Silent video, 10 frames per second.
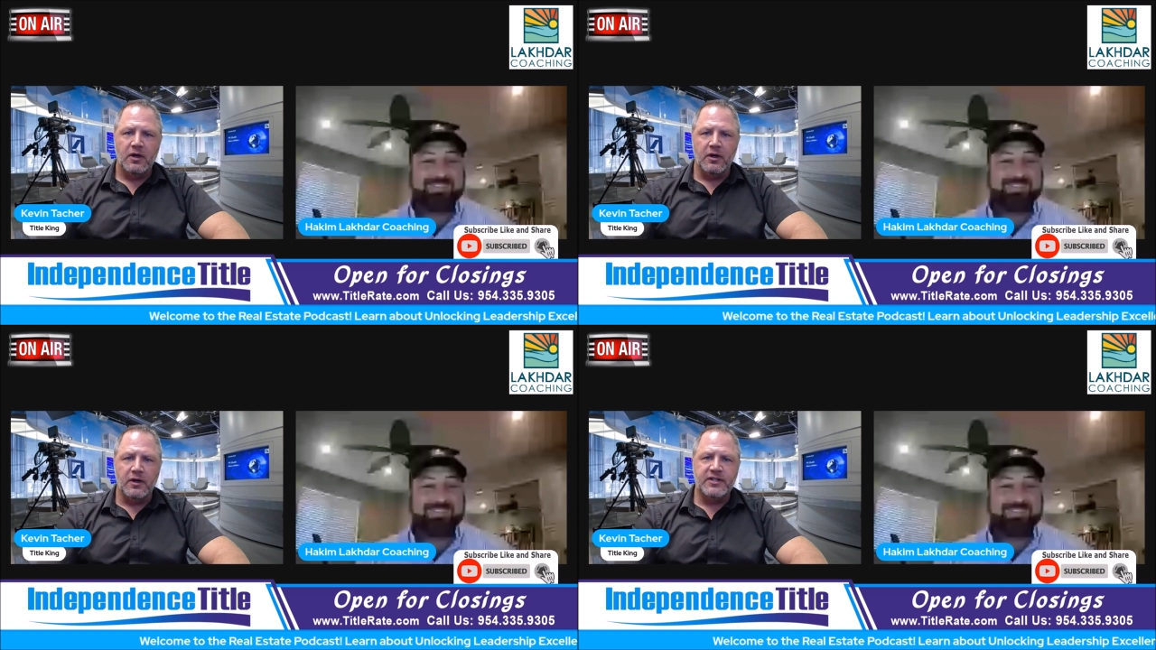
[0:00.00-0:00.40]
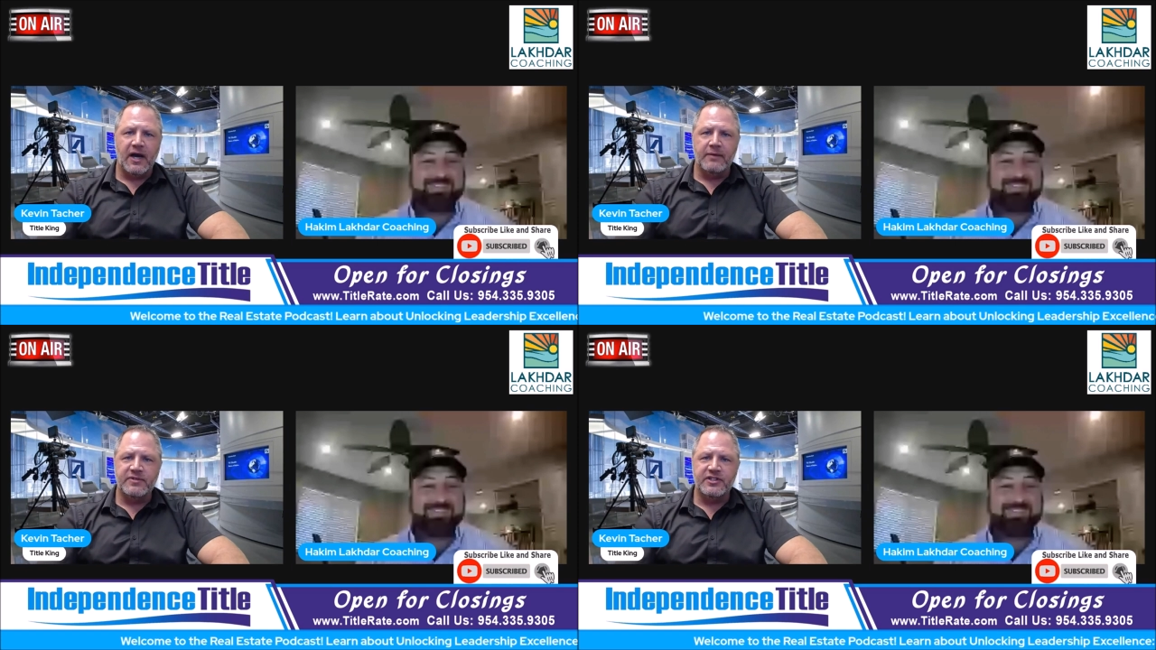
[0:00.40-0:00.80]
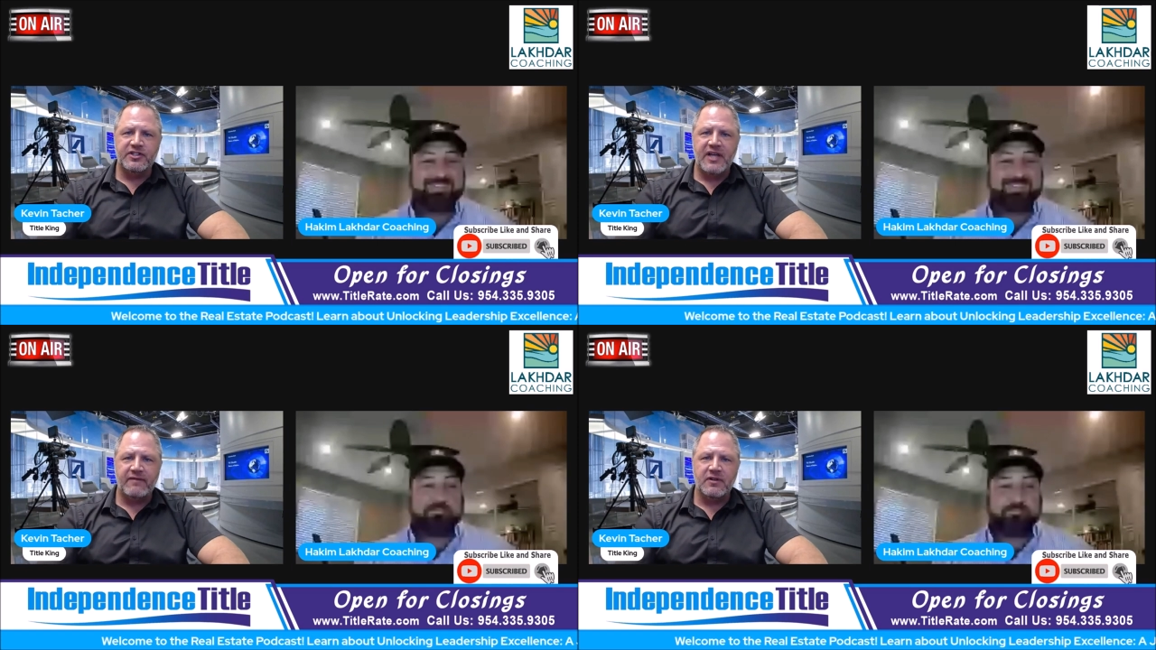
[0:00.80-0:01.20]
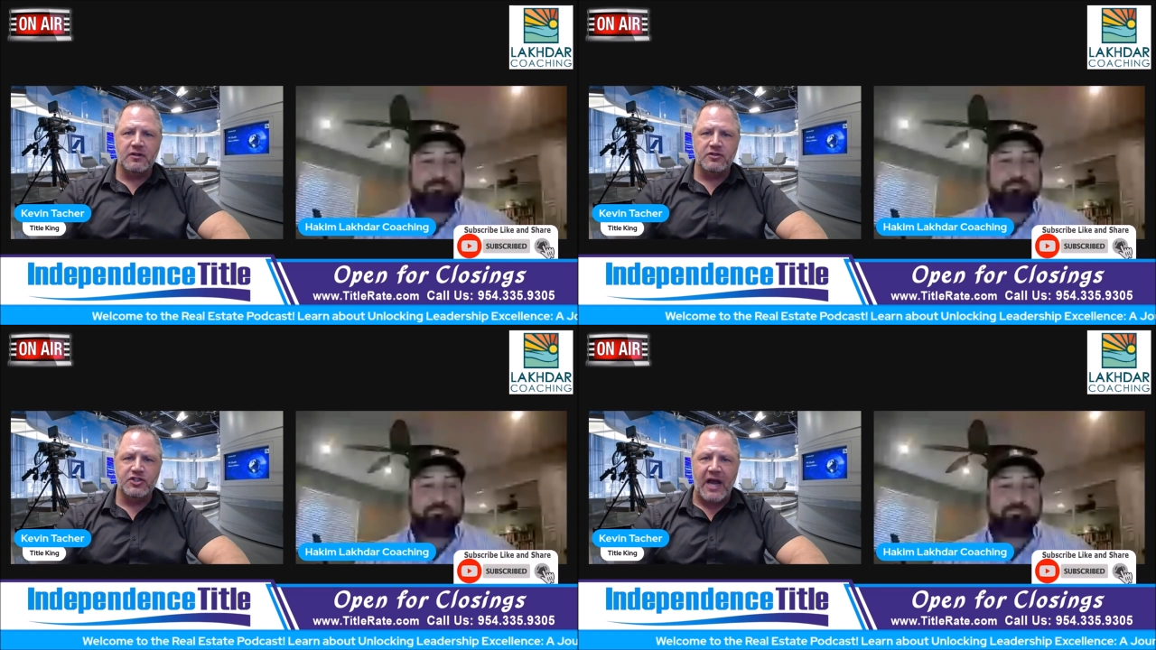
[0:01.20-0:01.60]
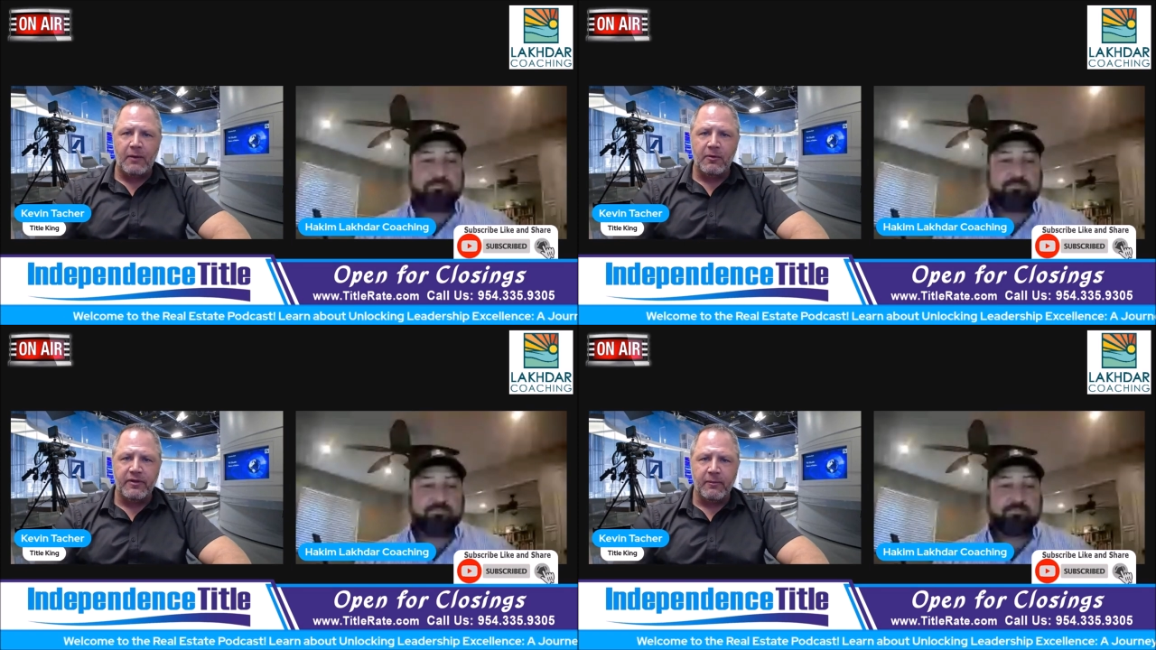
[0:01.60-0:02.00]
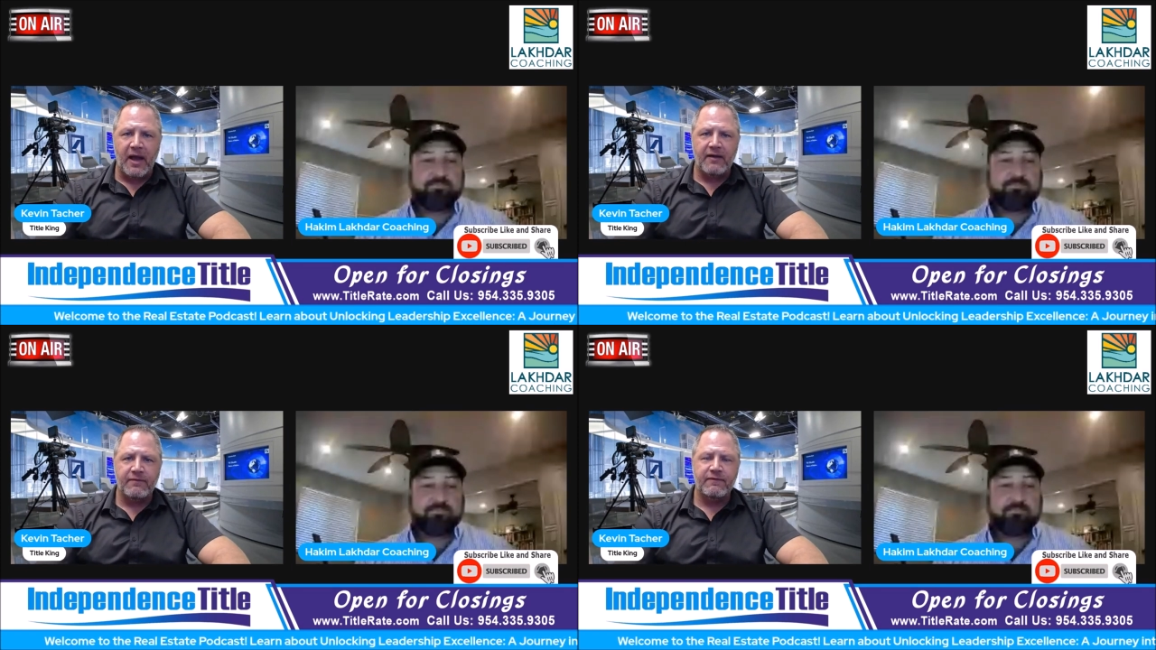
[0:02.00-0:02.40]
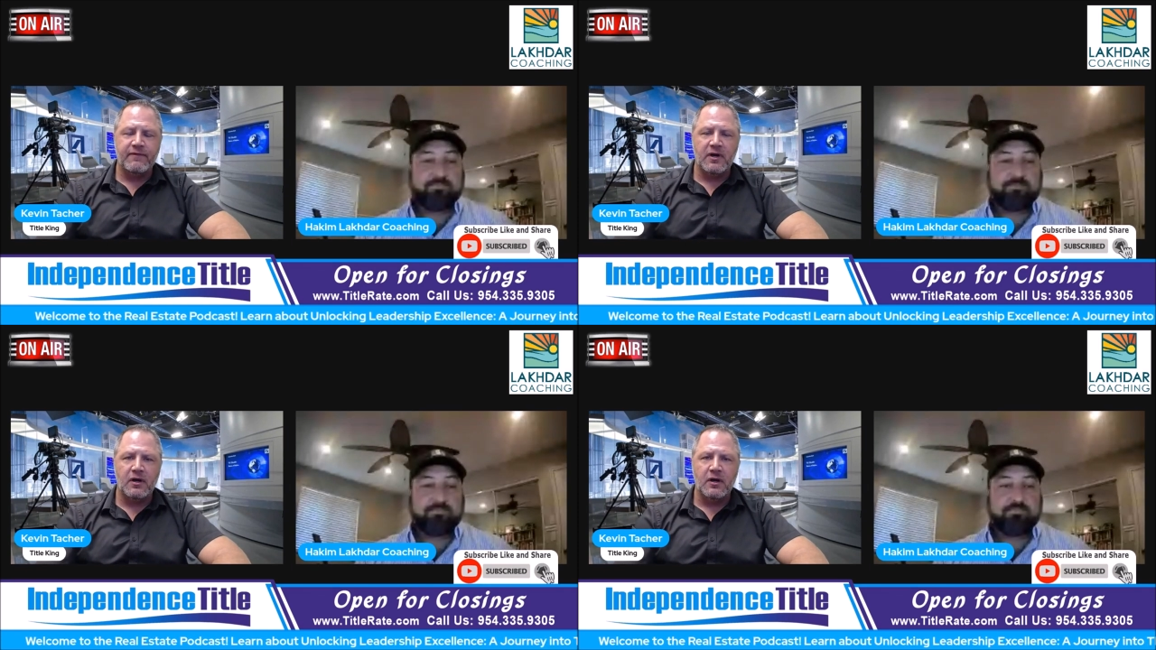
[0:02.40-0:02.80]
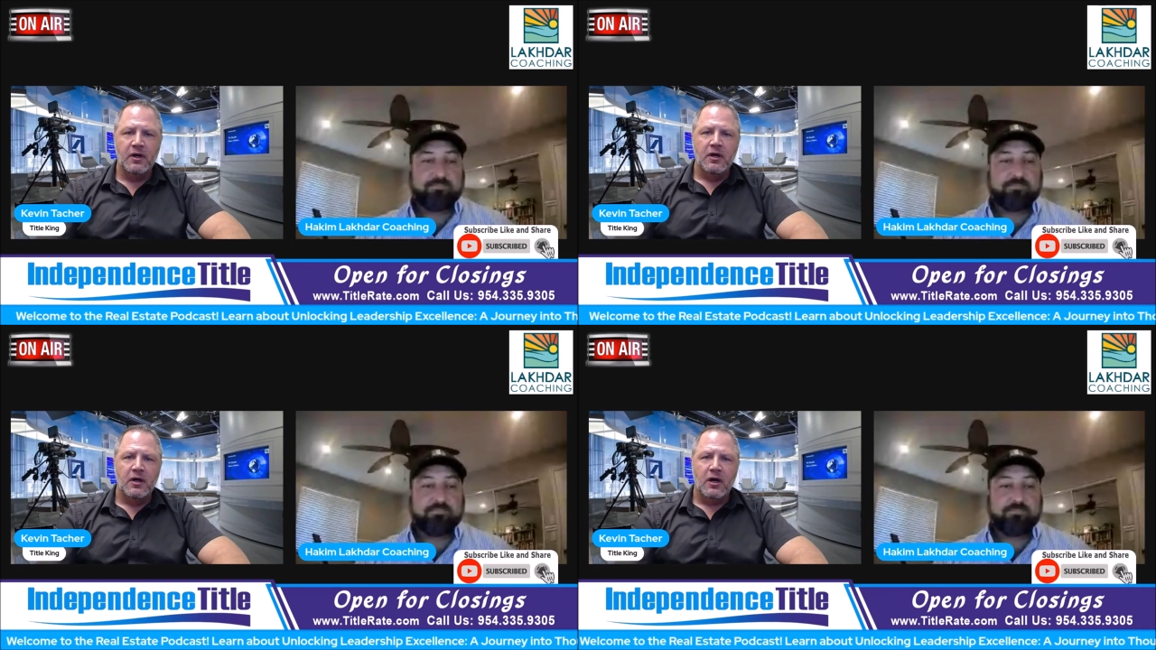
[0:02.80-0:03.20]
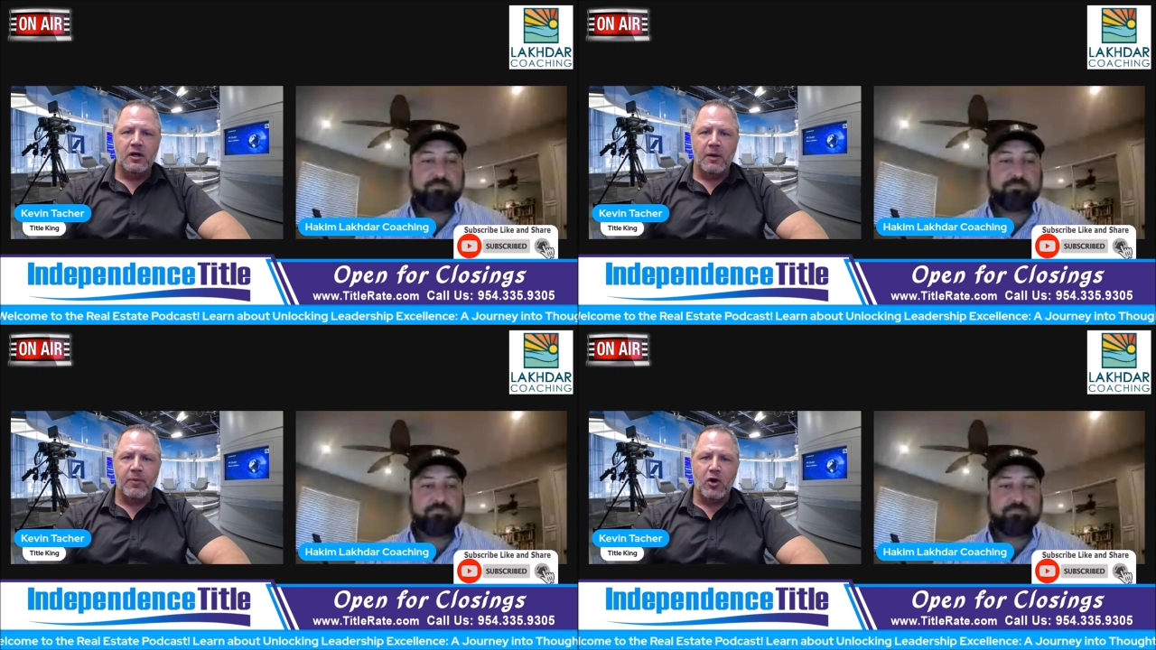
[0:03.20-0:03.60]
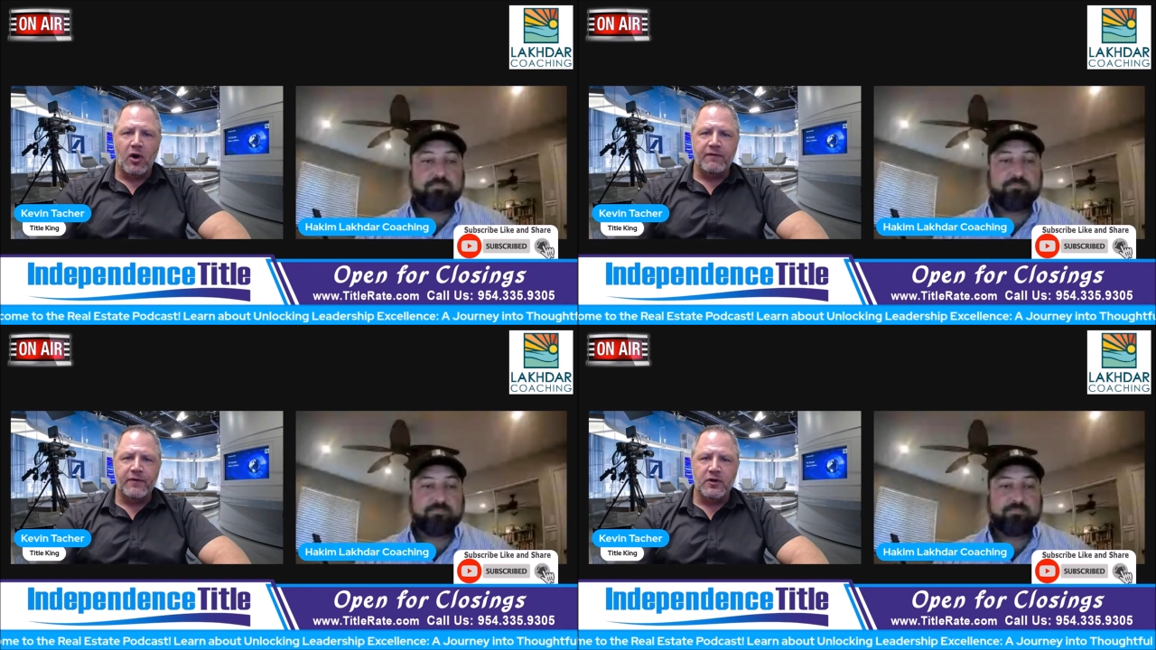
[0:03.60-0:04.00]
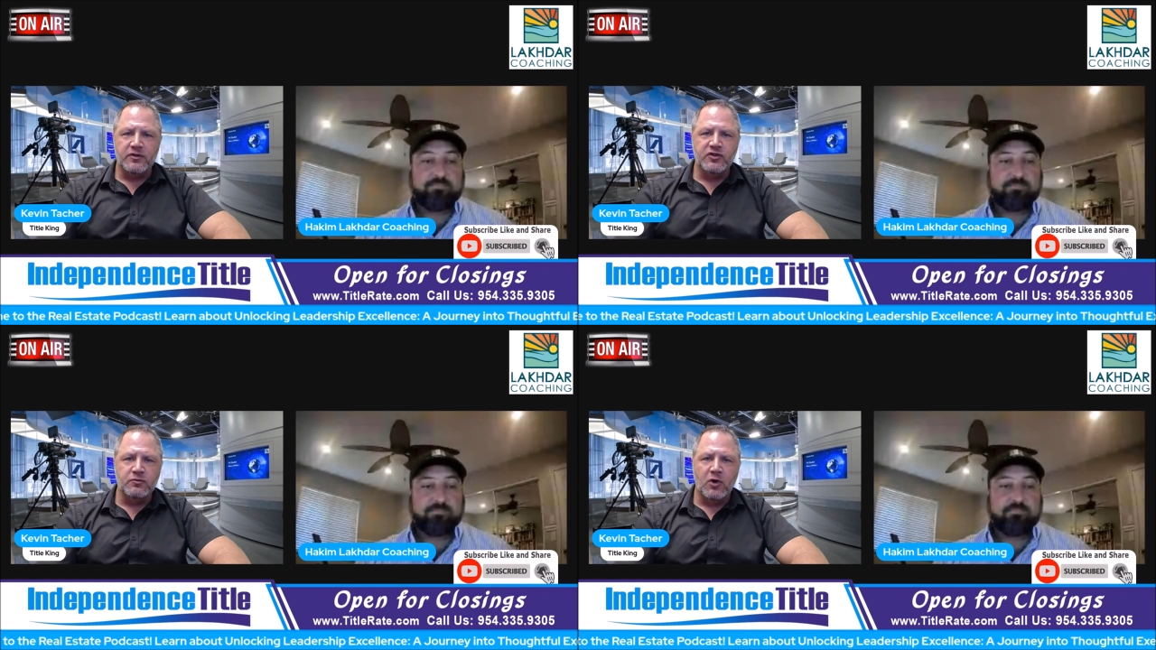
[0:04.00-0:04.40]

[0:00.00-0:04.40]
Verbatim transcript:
Speaker 1: a time to just have a little chat with him, have uh, a cup of coffee or a Zoom